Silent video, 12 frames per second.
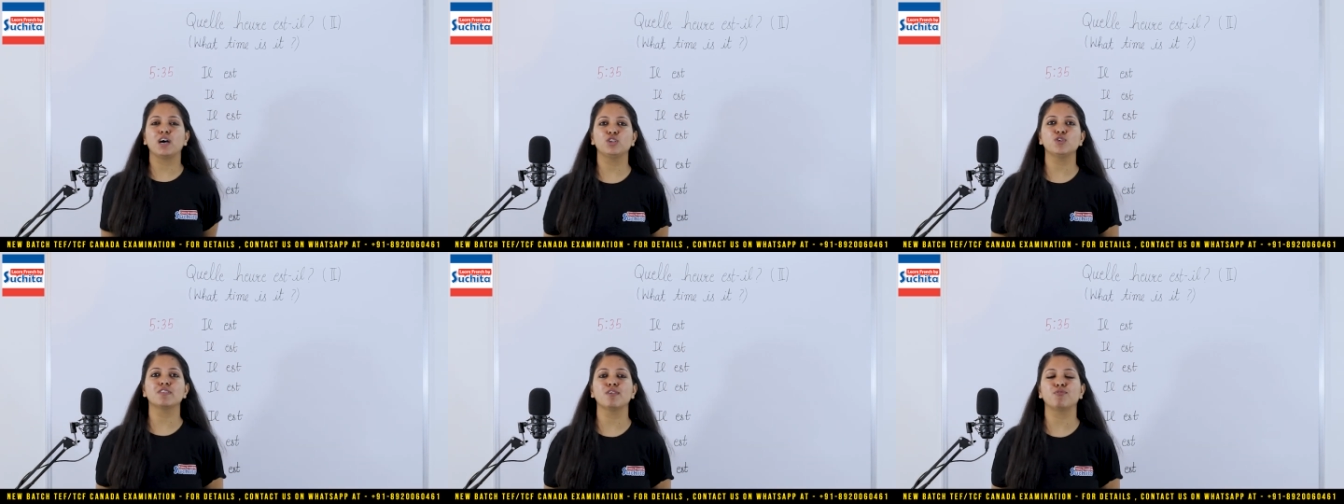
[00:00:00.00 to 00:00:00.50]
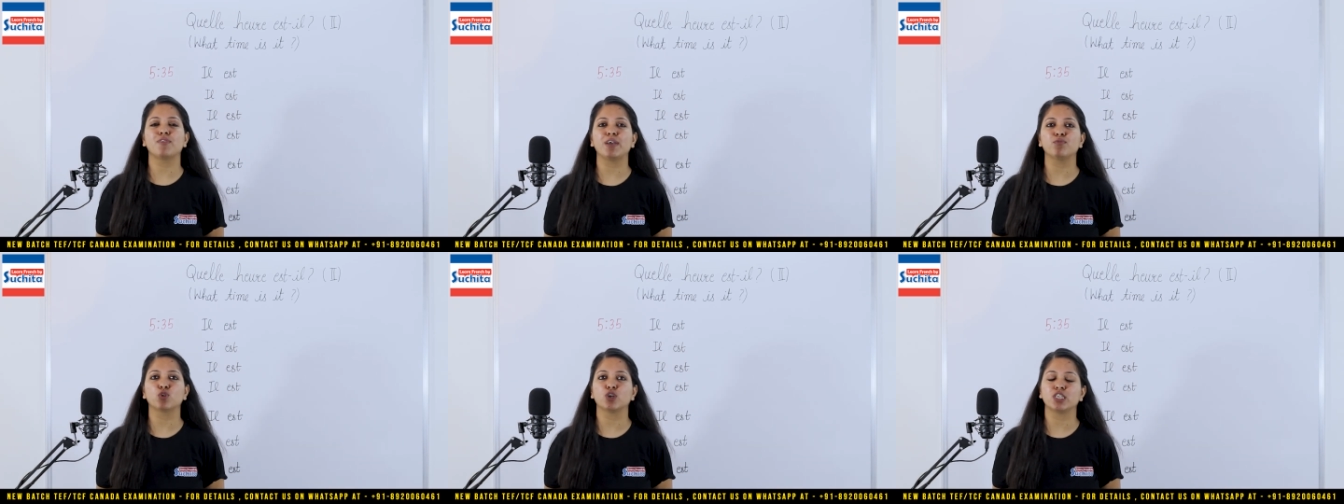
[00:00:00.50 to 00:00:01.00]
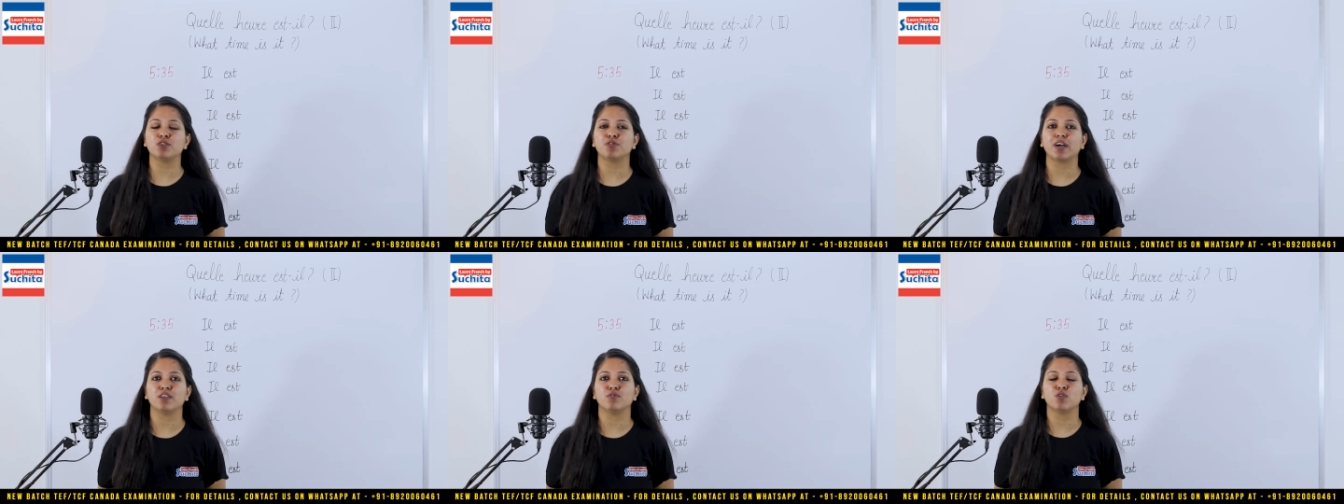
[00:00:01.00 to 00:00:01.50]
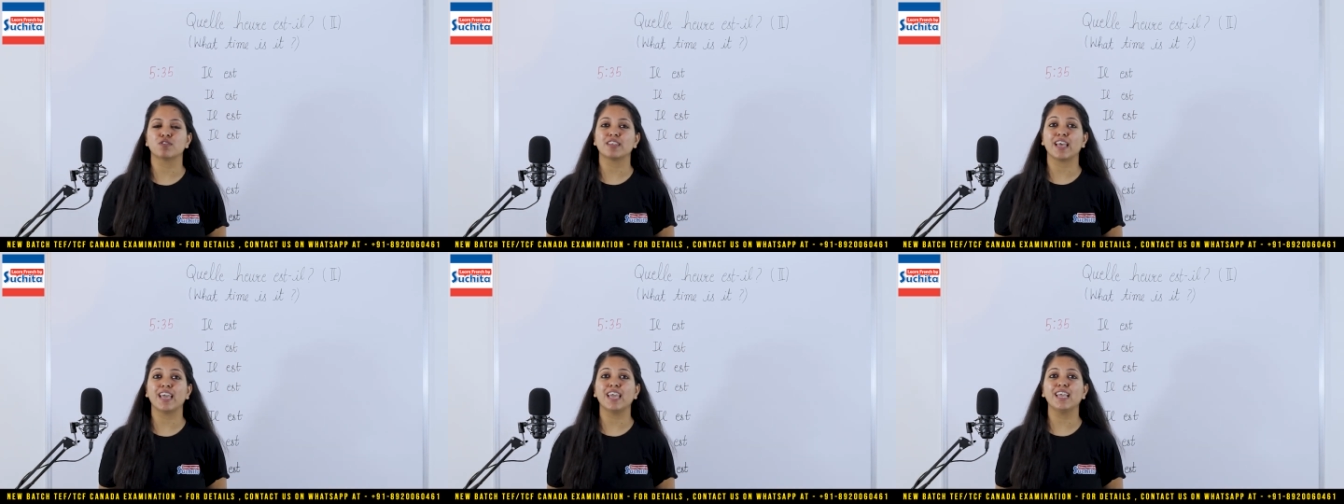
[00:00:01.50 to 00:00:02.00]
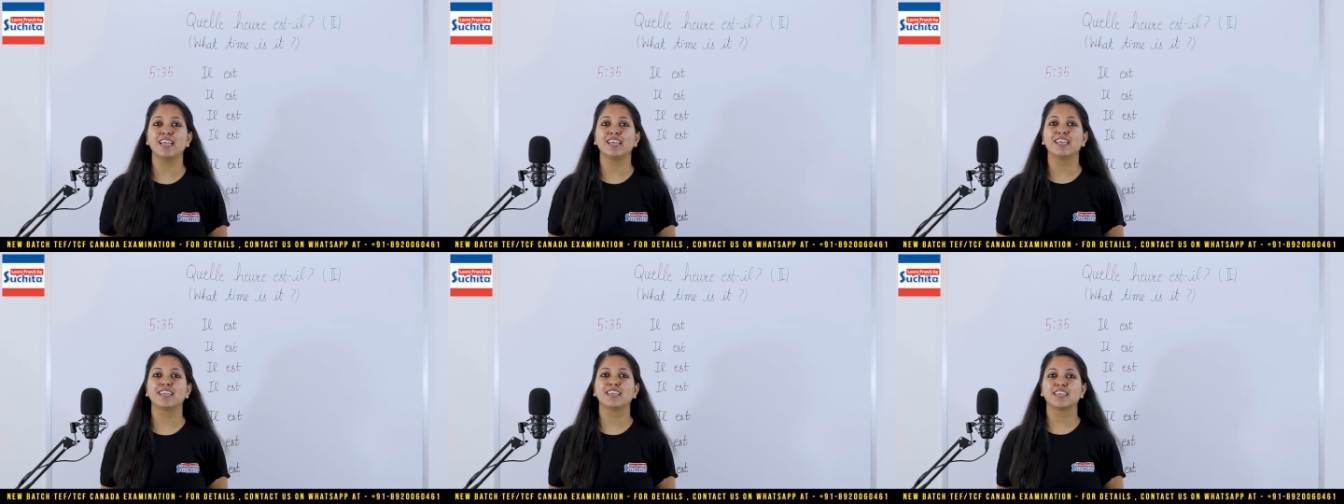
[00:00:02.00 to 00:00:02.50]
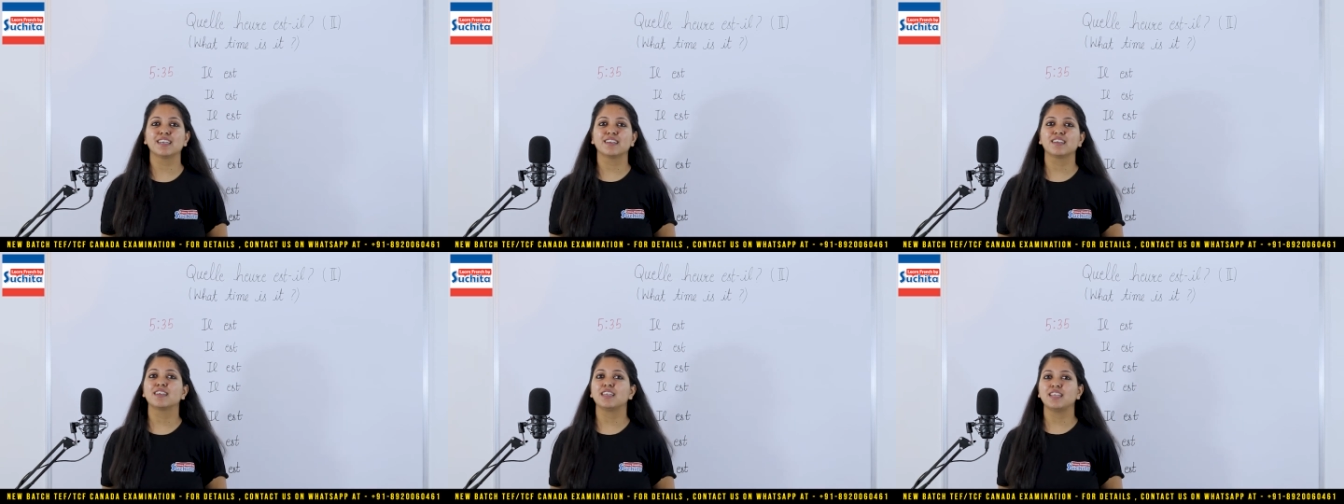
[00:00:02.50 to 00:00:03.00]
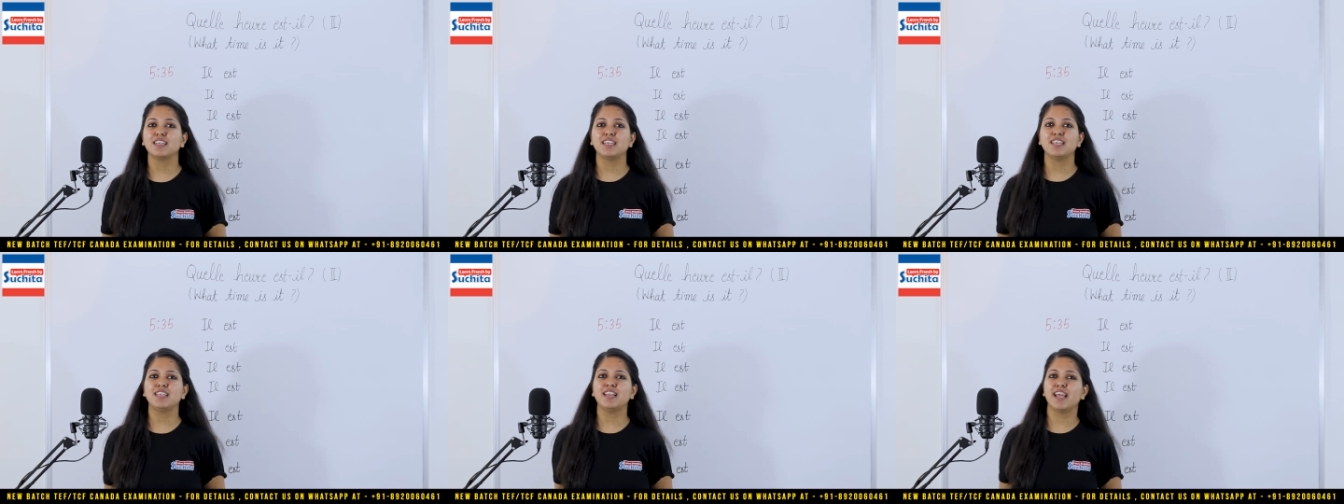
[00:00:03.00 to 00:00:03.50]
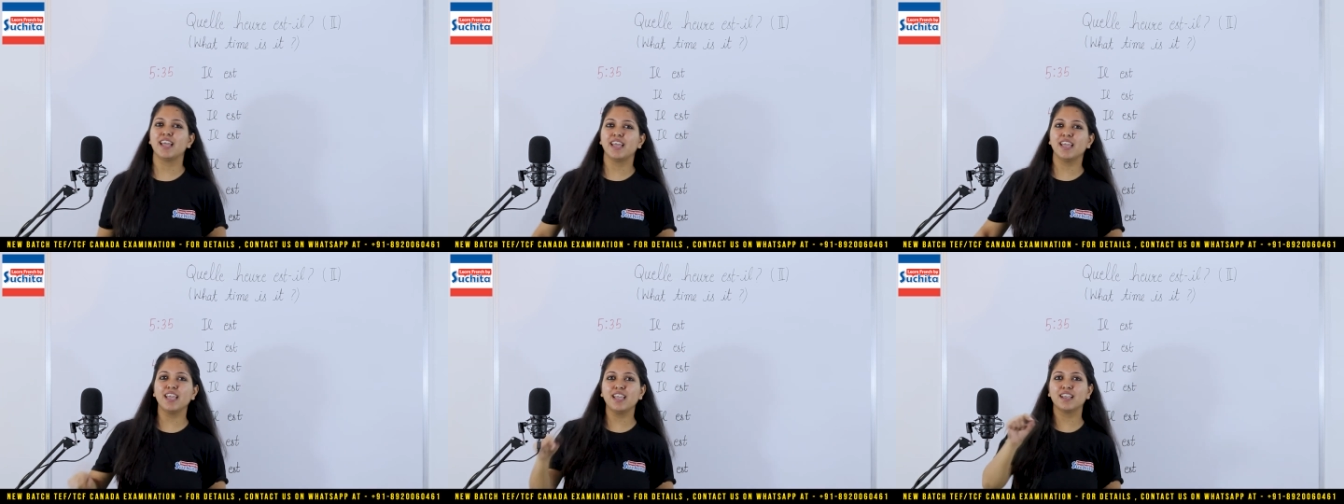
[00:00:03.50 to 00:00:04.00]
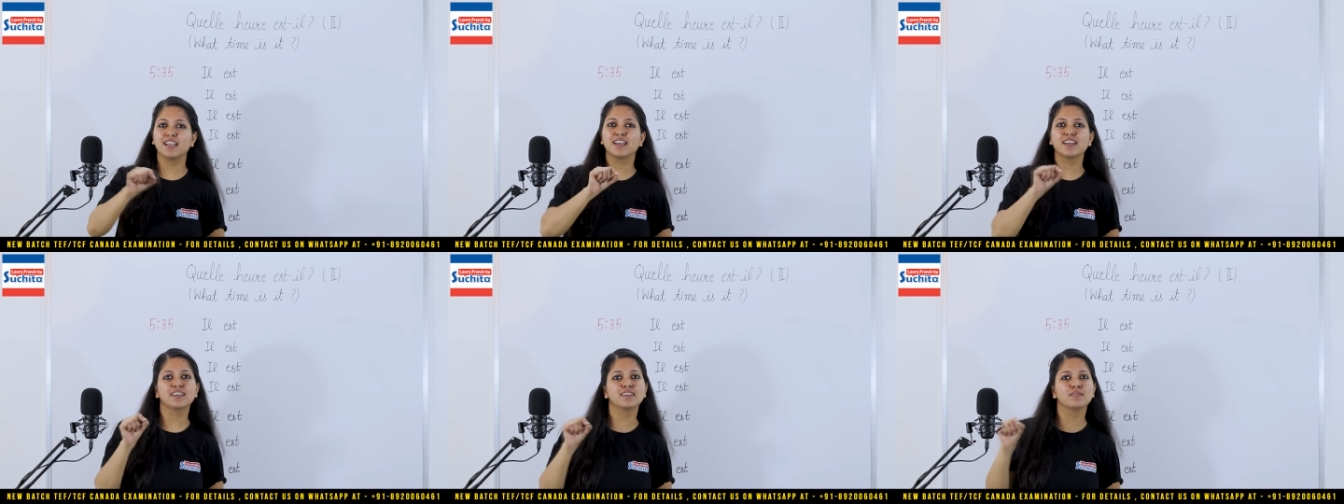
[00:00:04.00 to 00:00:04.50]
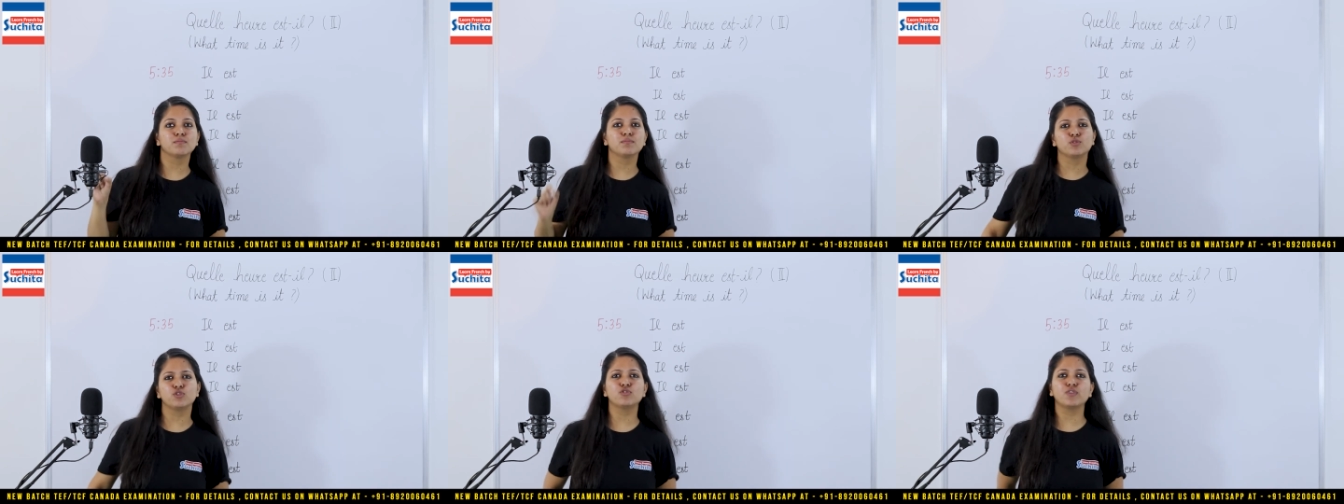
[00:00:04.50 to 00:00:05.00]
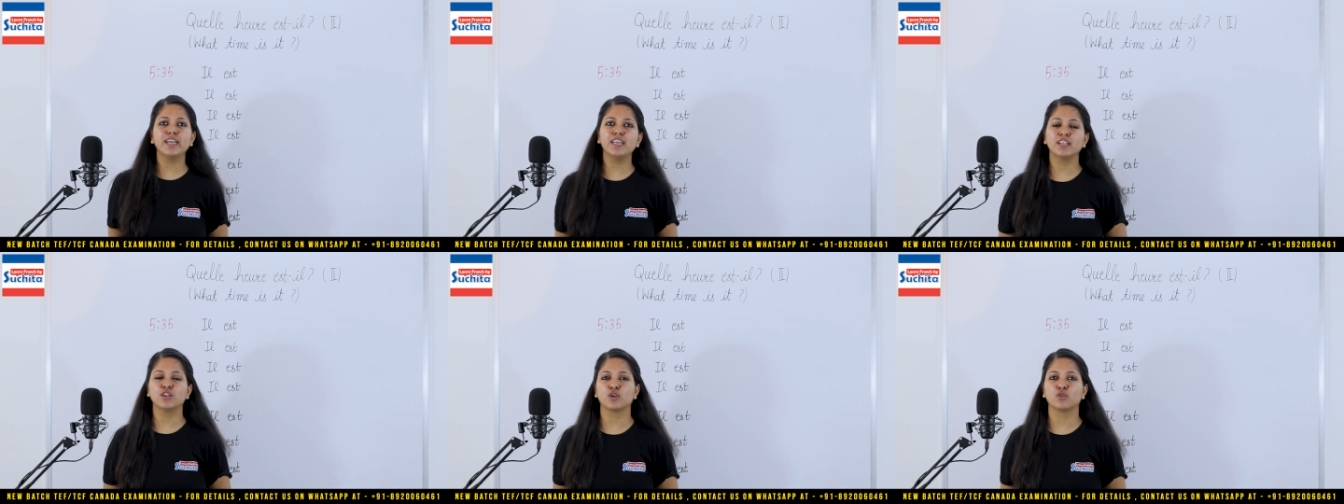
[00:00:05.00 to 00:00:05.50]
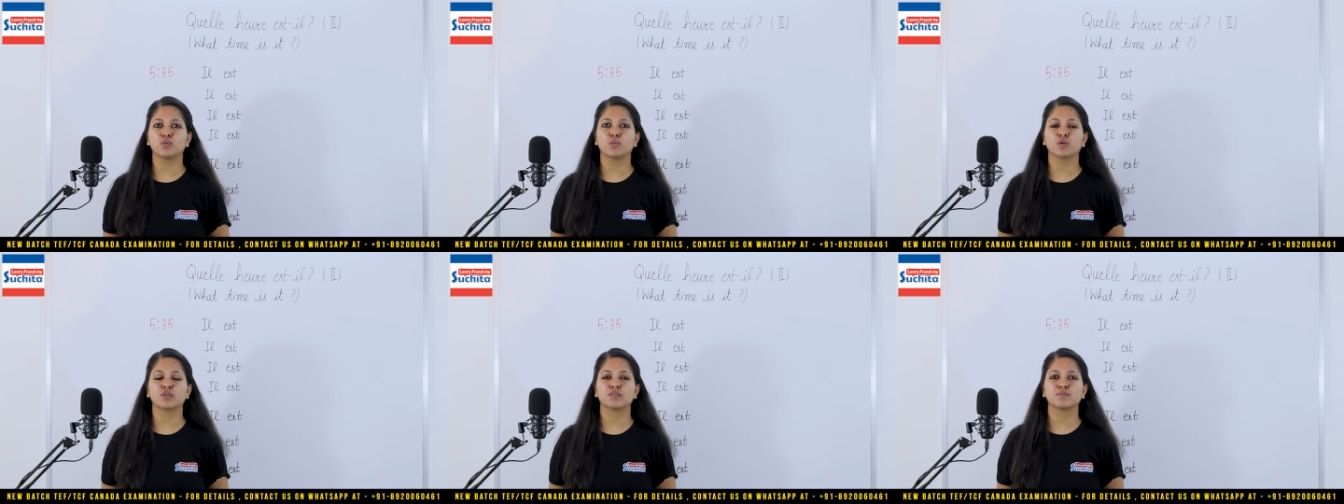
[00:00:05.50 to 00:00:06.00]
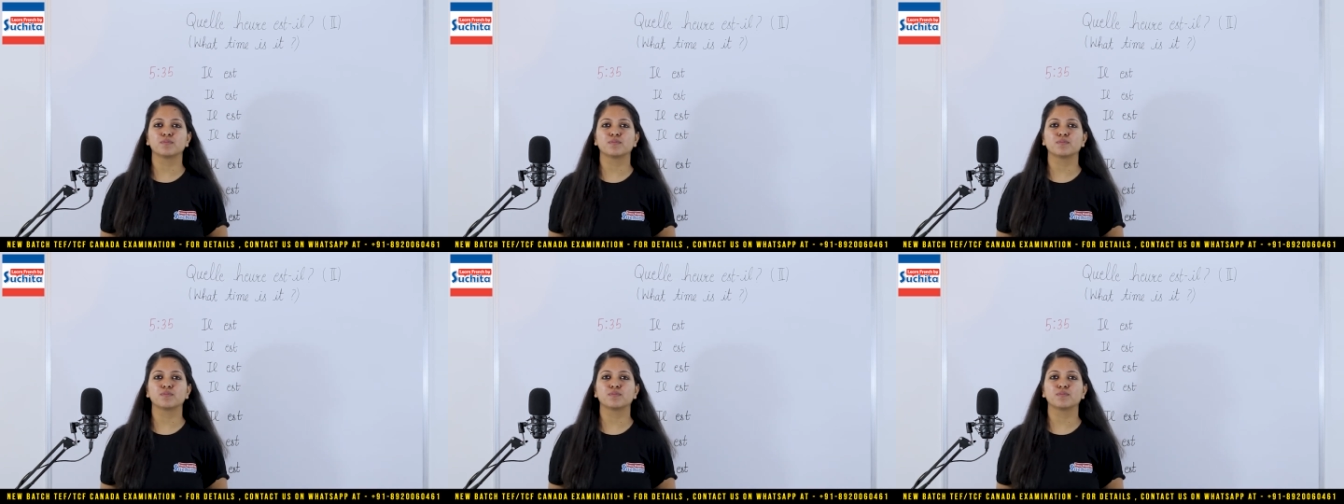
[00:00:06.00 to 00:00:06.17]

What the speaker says: How do you say 5:35? You say il est, just write it in your notebook.